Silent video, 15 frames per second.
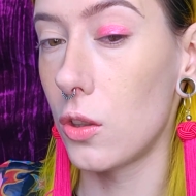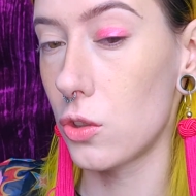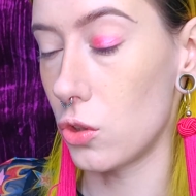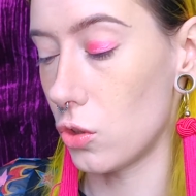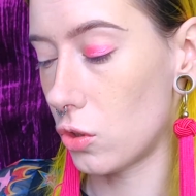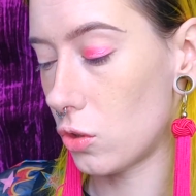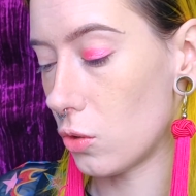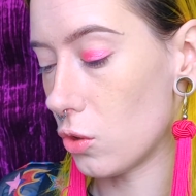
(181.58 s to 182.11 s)

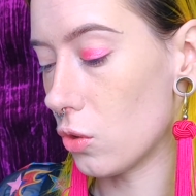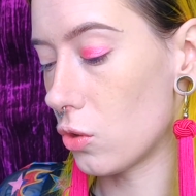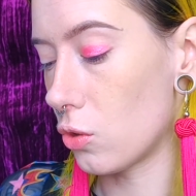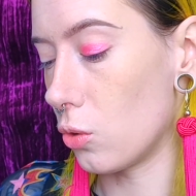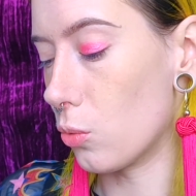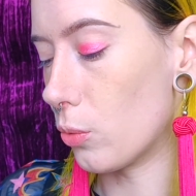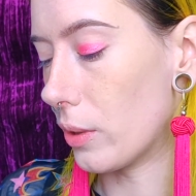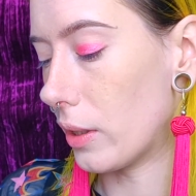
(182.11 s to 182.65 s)
just
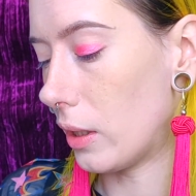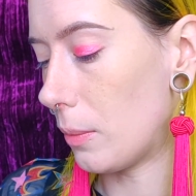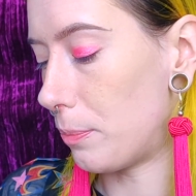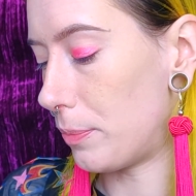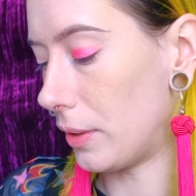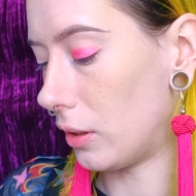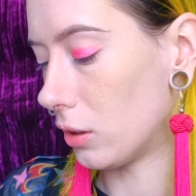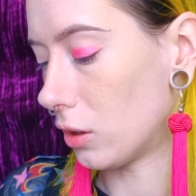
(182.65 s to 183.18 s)
to really
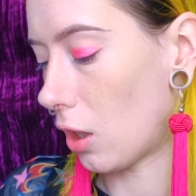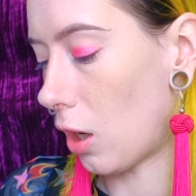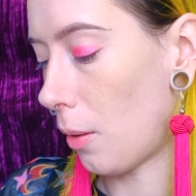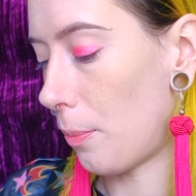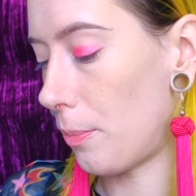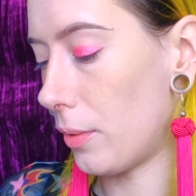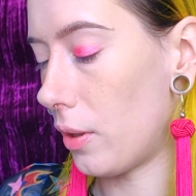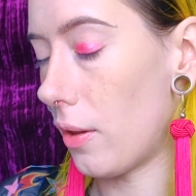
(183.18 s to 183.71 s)
build
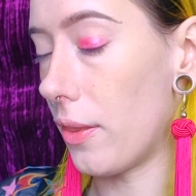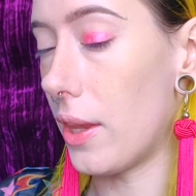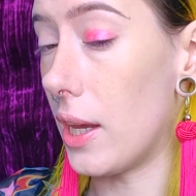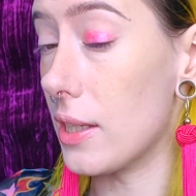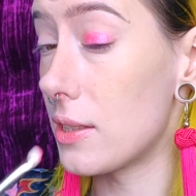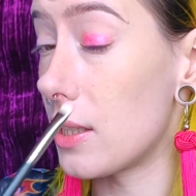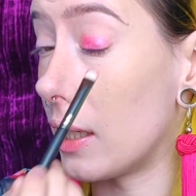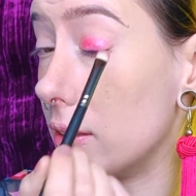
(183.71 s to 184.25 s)
up the
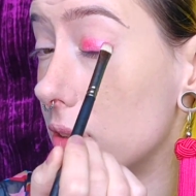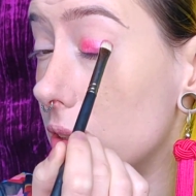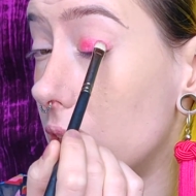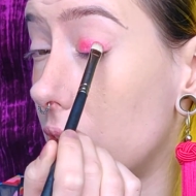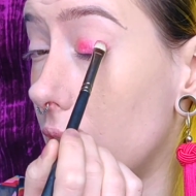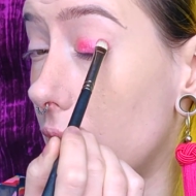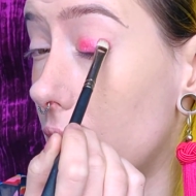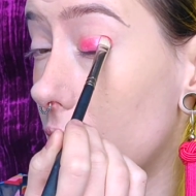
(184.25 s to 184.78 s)

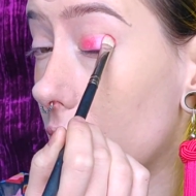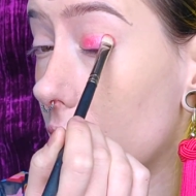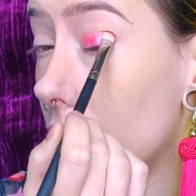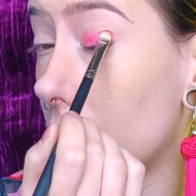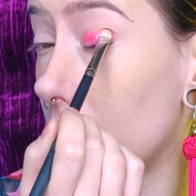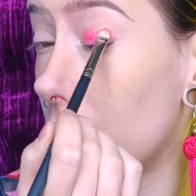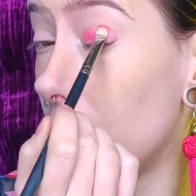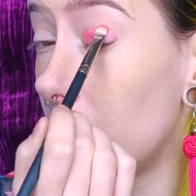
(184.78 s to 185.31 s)
intensity
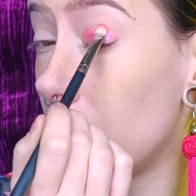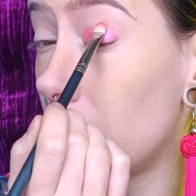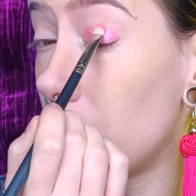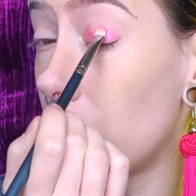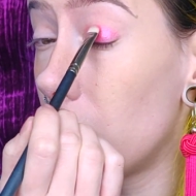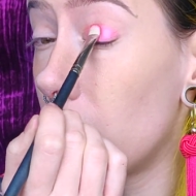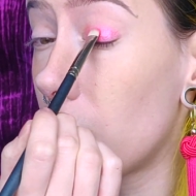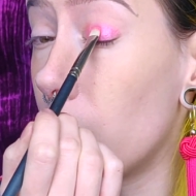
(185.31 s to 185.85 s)

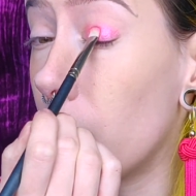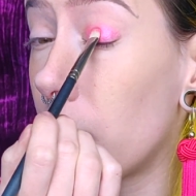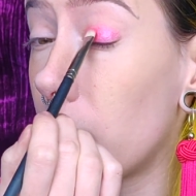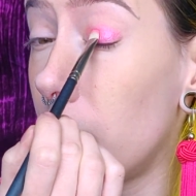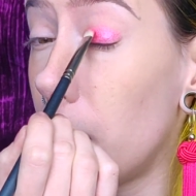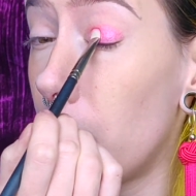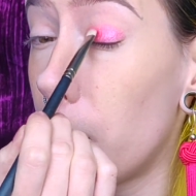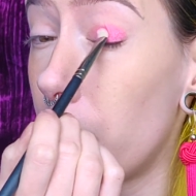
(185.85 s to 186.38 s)

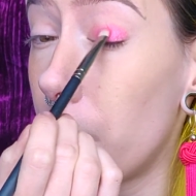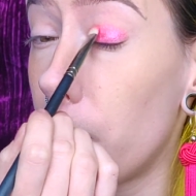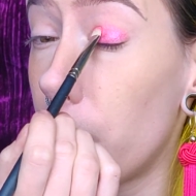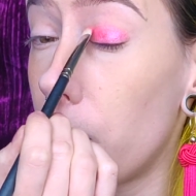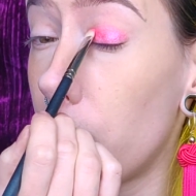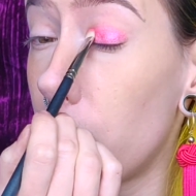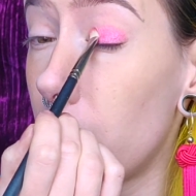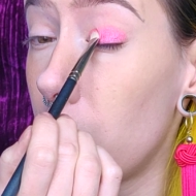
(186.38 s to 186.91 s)
quickly.
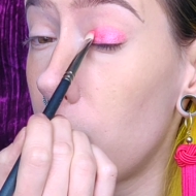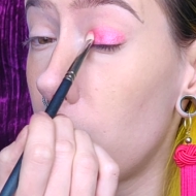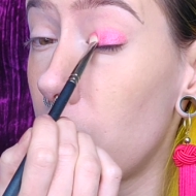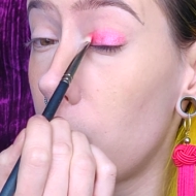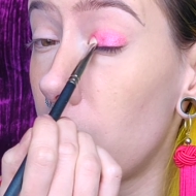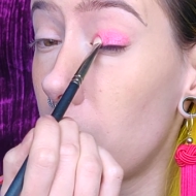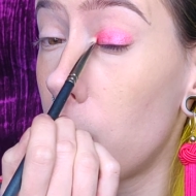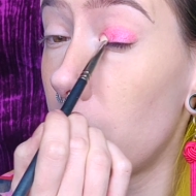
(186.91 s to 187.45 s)

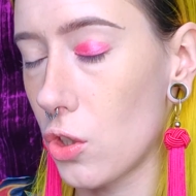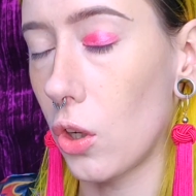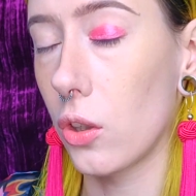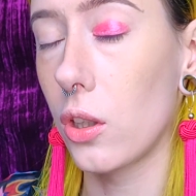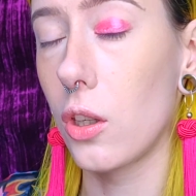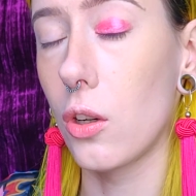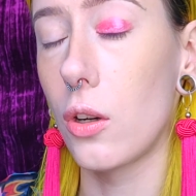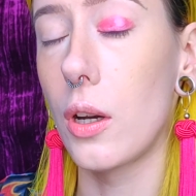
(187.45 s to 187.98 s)

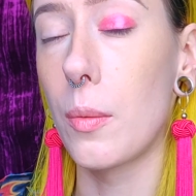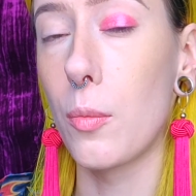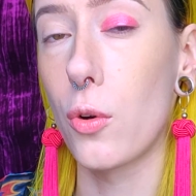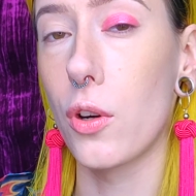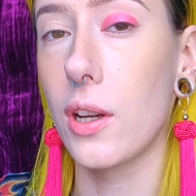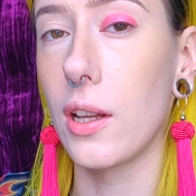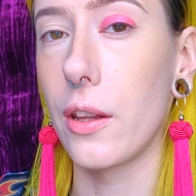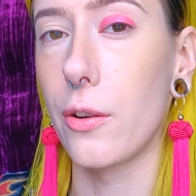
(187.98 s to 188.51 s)
Chunkier and
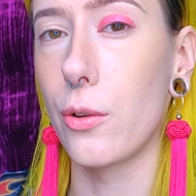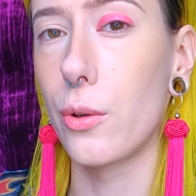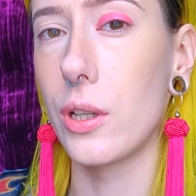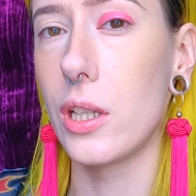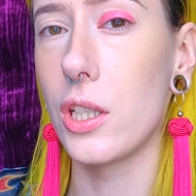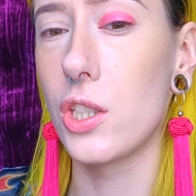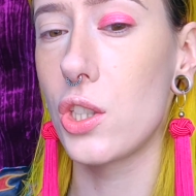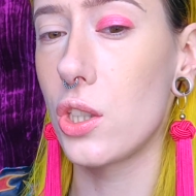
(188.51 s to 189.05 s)
more
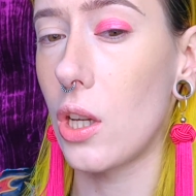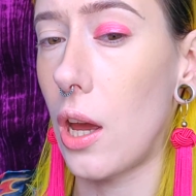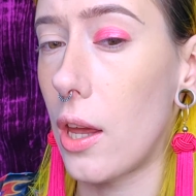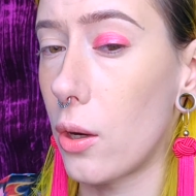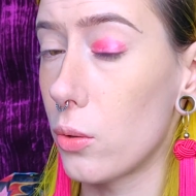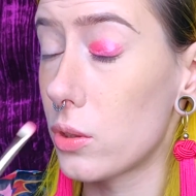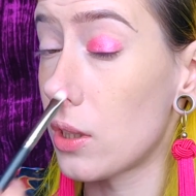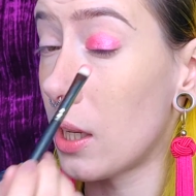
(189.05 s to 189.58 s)
glittery
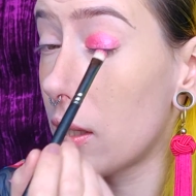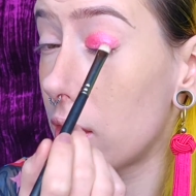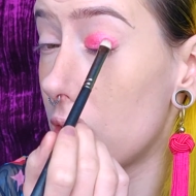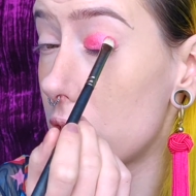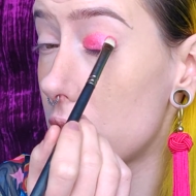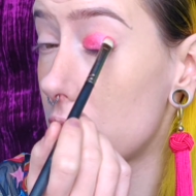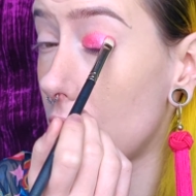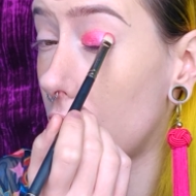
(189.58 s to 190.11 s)
shadows like
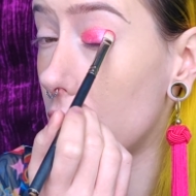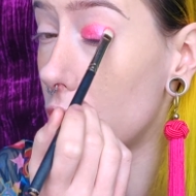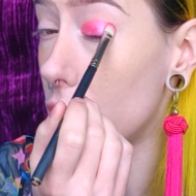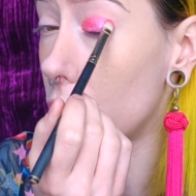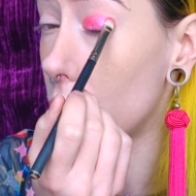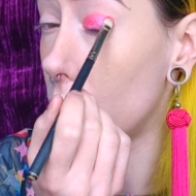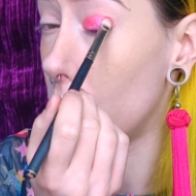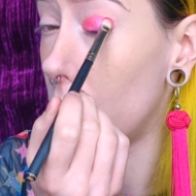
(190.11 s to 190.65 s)
this tend
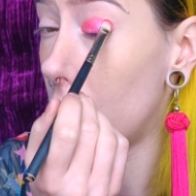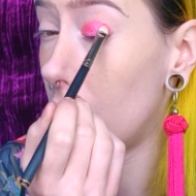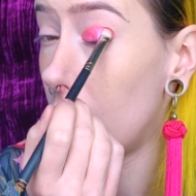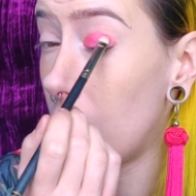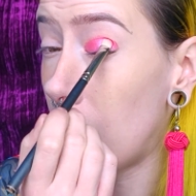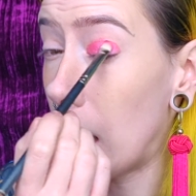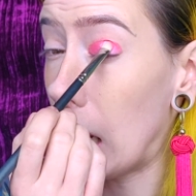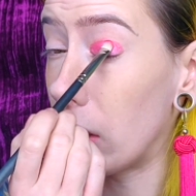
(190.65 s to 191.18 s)
to
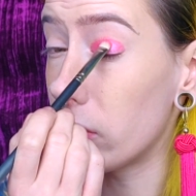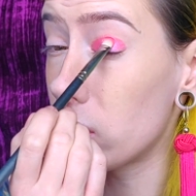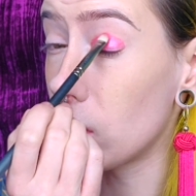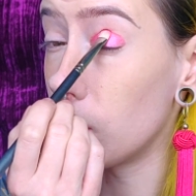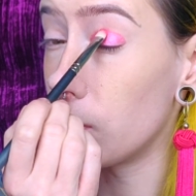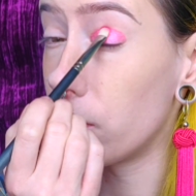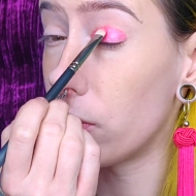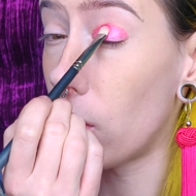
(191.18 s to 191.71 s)
have
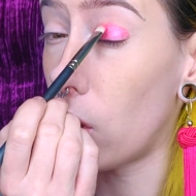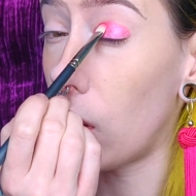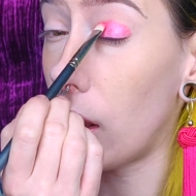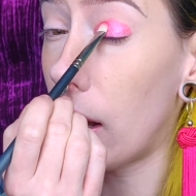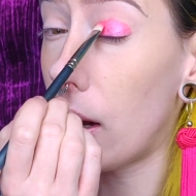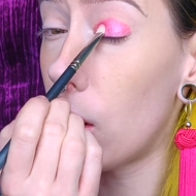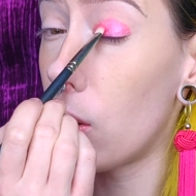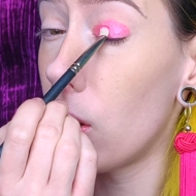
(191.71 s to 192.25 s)
some
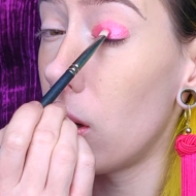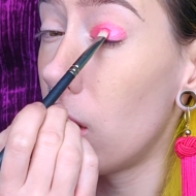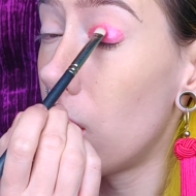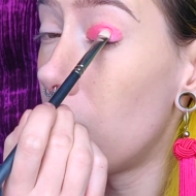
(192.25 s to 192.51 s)
fallout,